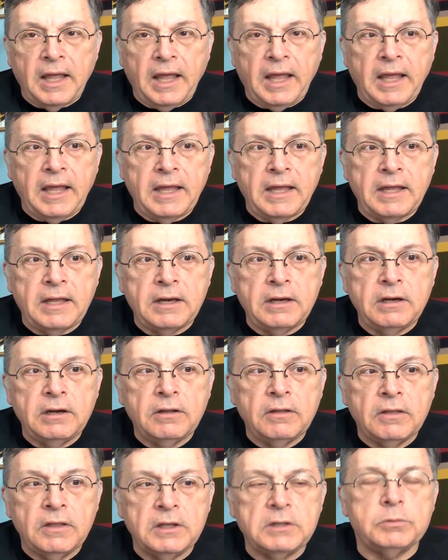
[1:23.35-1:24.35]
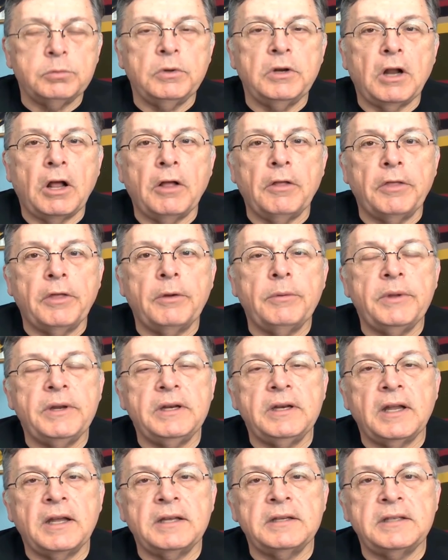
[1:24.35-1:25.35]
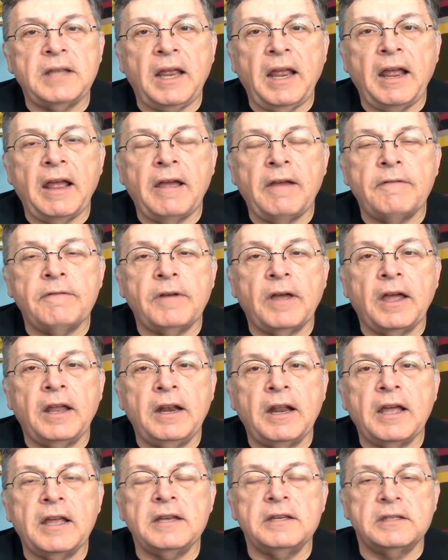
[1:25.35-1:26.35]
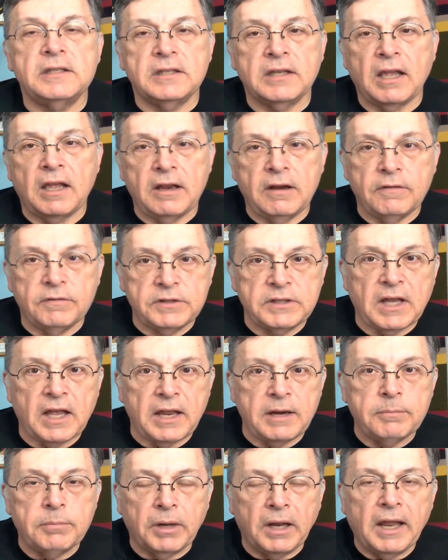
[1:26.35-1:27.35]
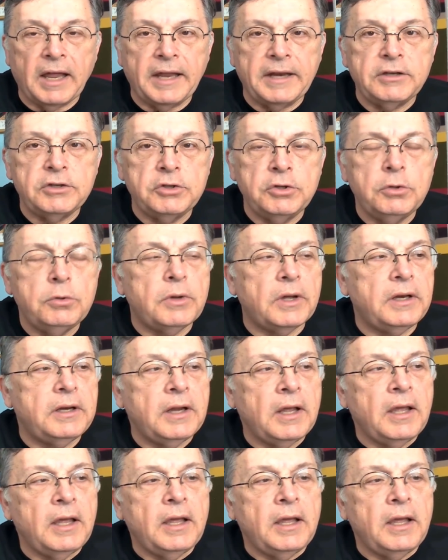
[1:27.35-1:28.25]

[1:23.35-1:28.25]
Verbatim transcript: And this one, although it does have a nice kind of side plot to it,